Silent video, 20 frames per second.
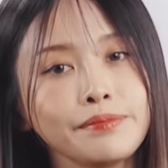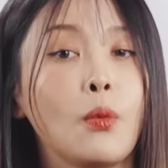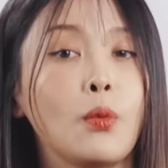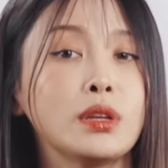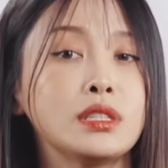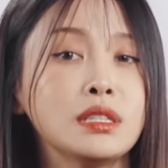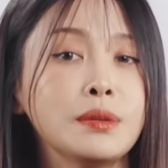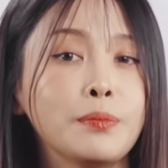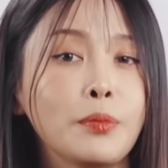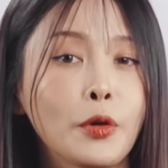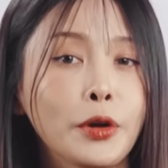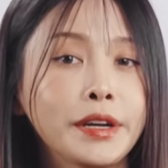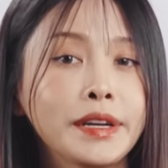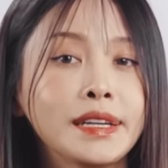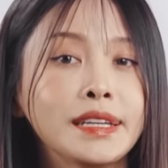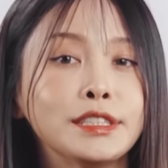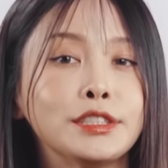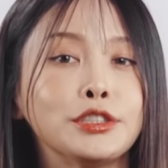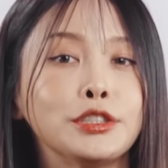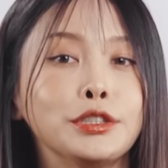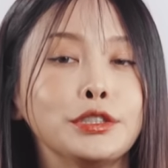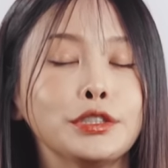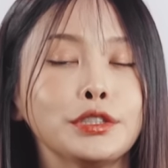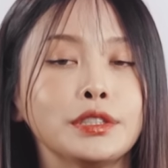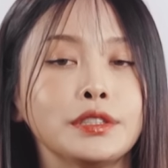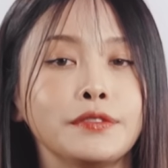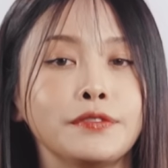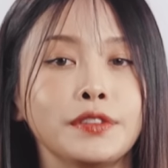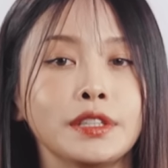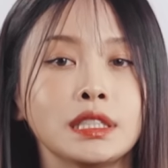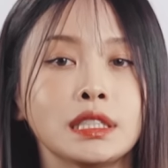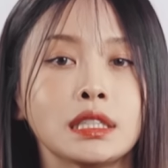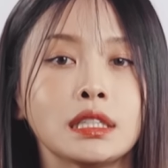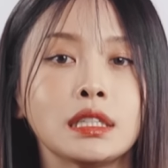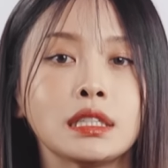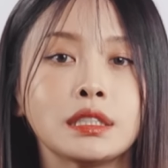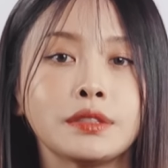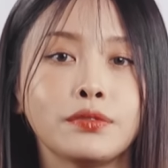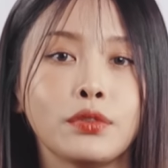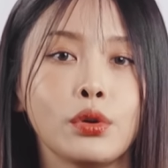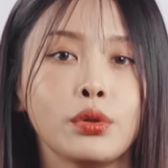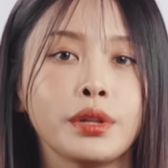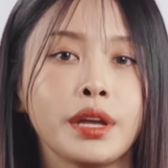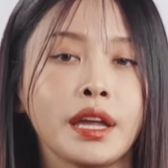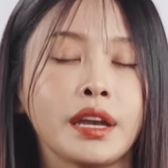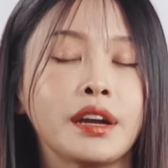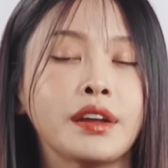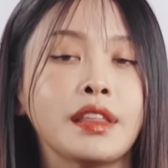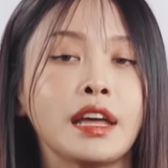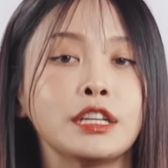What's important is to use the physical exfoliator